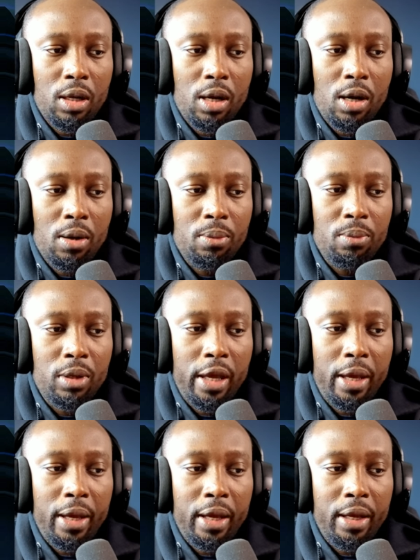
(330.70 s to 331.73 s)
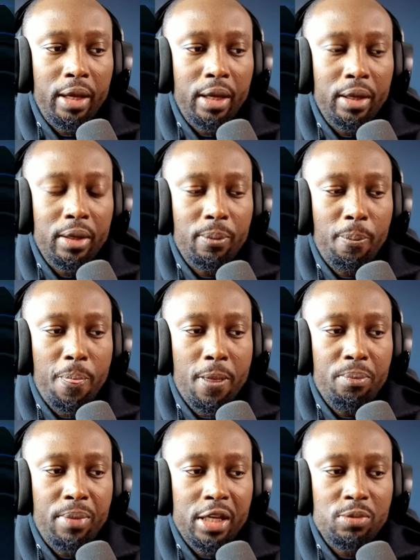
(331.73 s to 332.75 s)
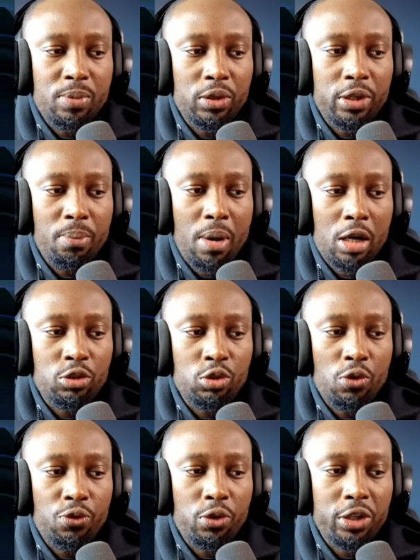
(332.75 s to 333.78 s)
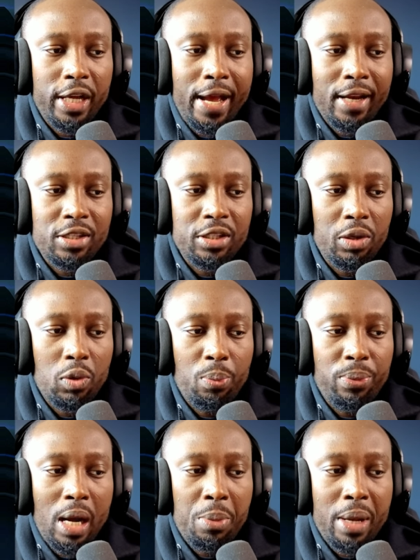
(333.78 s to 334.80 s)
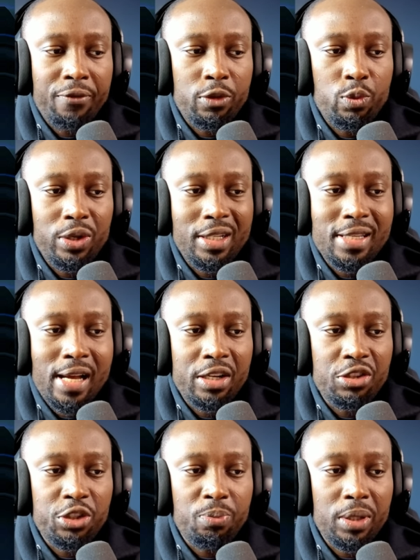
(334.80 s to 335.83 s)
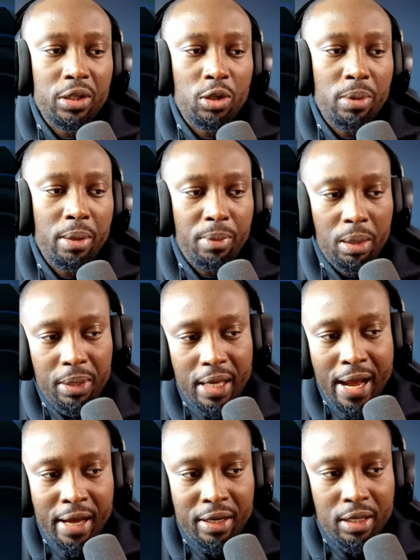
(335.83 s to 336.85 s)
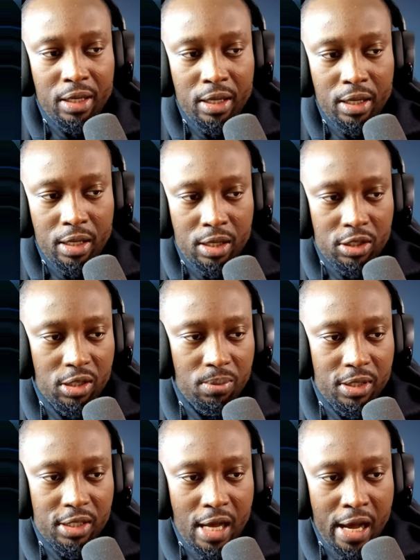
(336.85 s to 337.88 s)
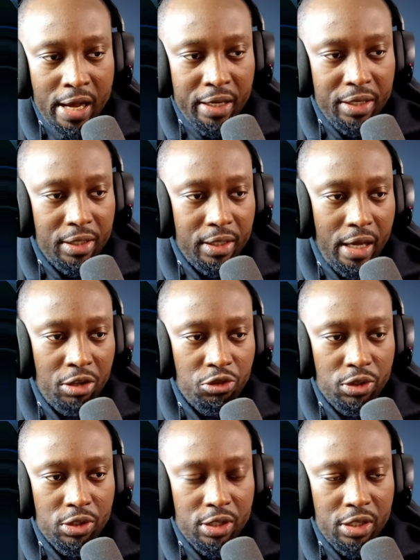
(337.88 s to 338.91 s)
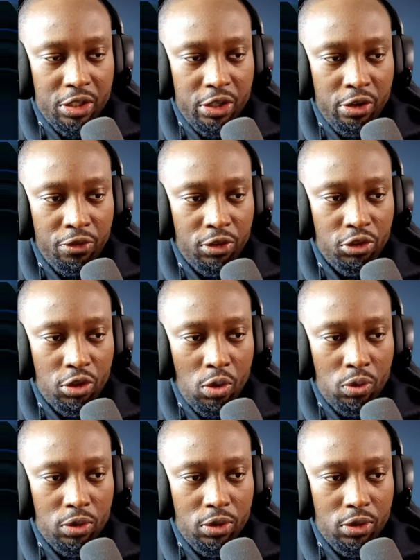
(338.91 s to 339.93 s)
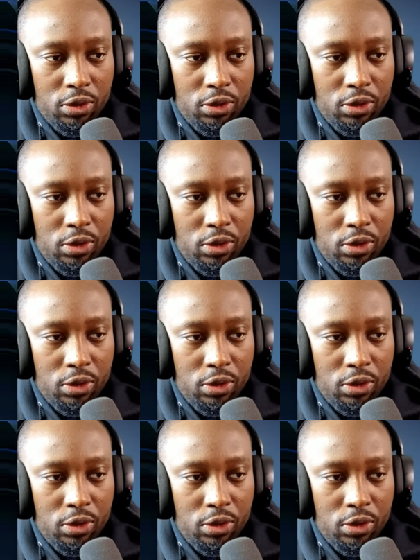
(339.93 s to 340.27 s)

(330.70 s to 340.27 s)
um, a base building module for the Galaxy, they will probably have to redesign the ship a little bit, maybe add some side entrances here for drones.